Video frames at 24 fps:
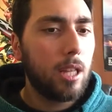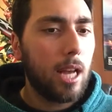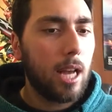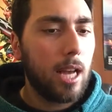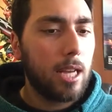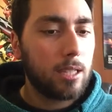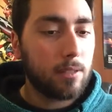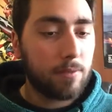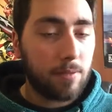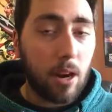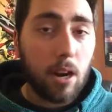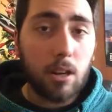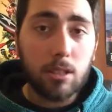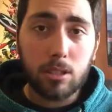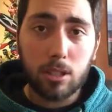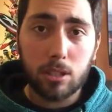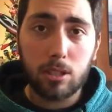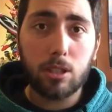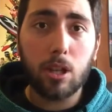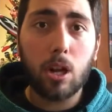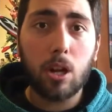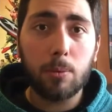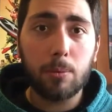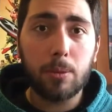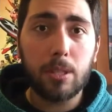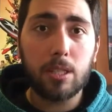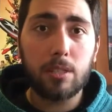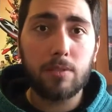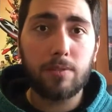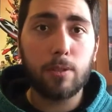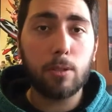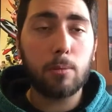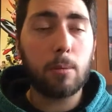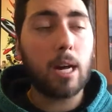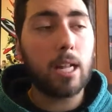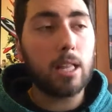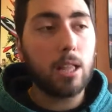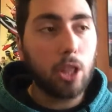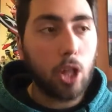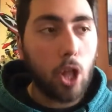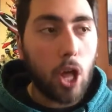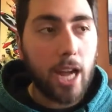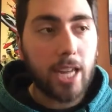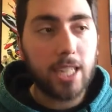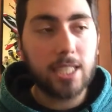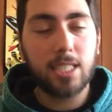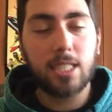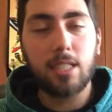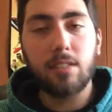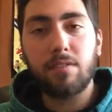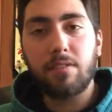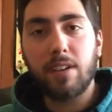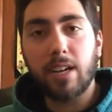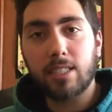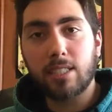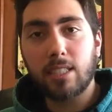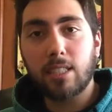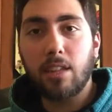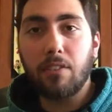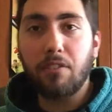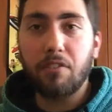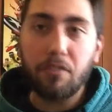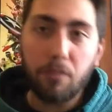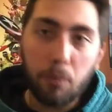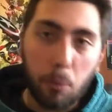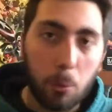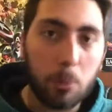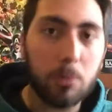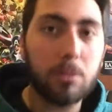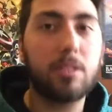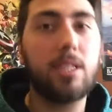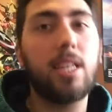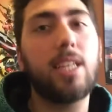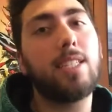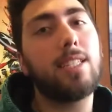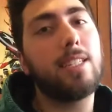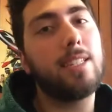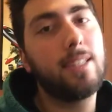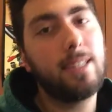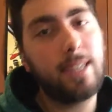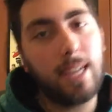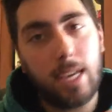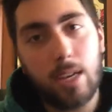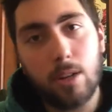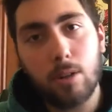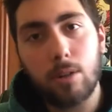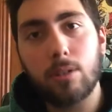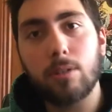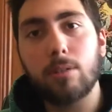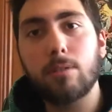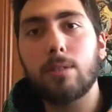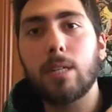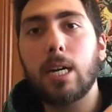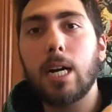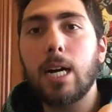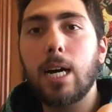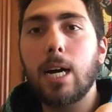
As far as the style with this film, I liked the fact that they forced these neon